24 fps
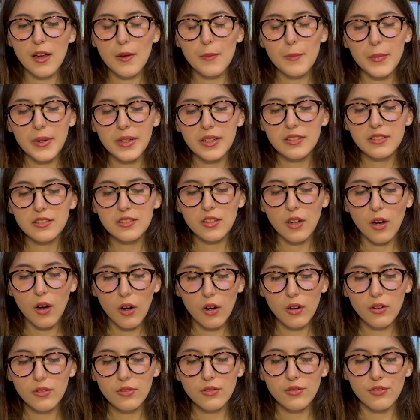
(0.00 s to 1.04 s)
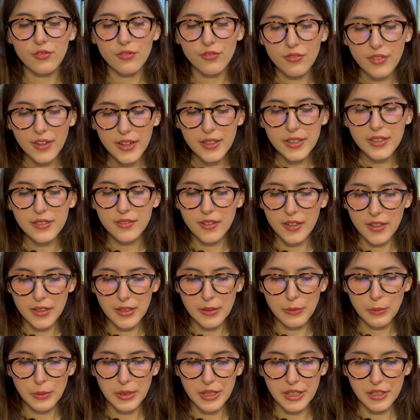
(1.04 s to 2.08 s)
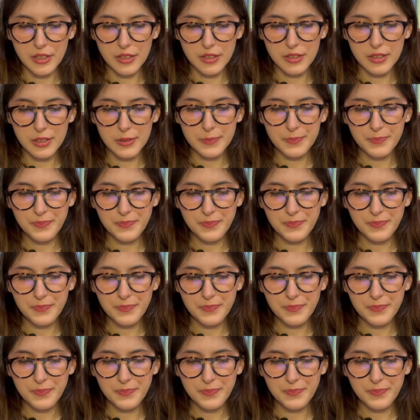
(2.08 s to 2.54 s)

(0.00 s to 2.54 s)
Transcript: But it's all very, very weird.